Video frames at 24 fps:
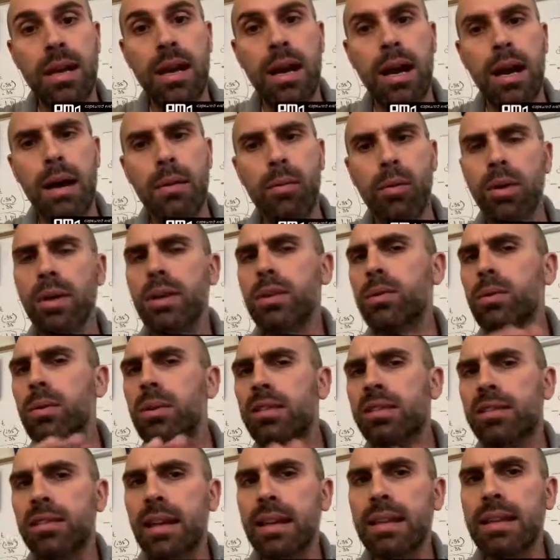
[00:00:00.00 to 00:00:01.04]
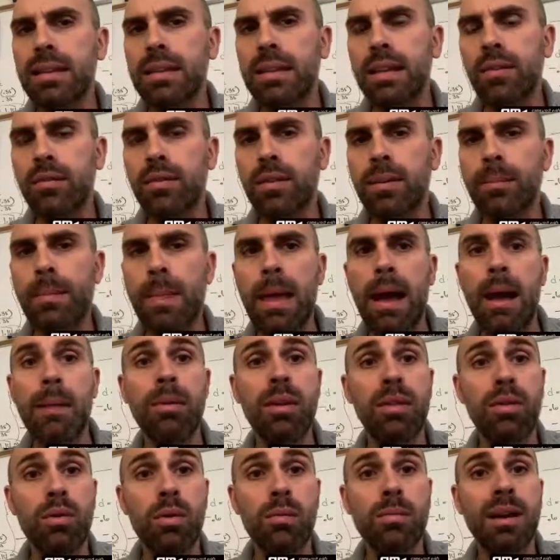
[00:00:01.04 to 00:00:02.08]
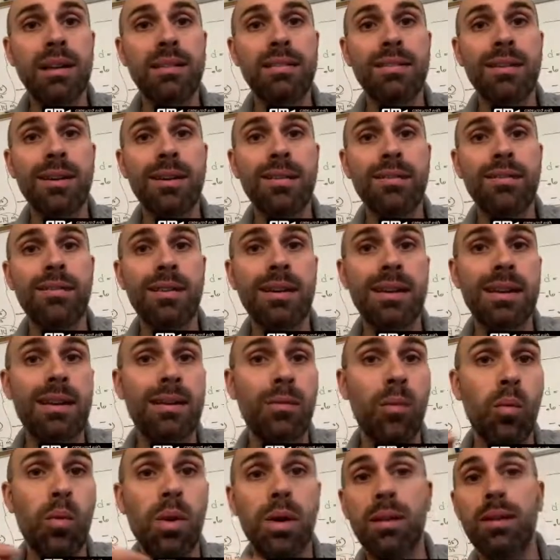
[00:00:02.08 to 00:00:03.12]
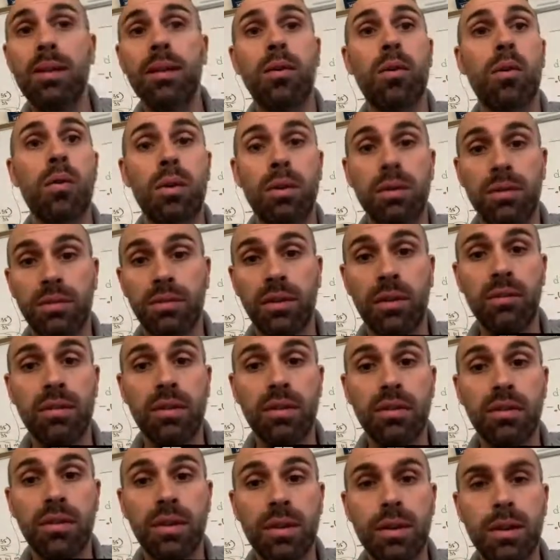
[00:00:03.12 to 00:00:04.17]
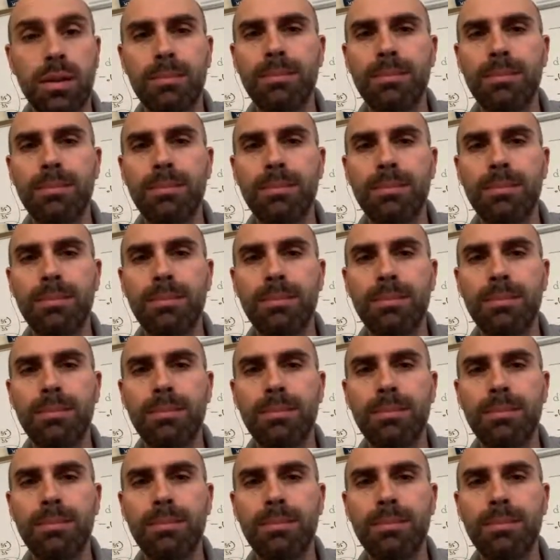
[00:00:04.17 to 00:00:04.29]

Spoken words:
We're going to do it slightly different. I'm going to throw myself in one of the corners of this video.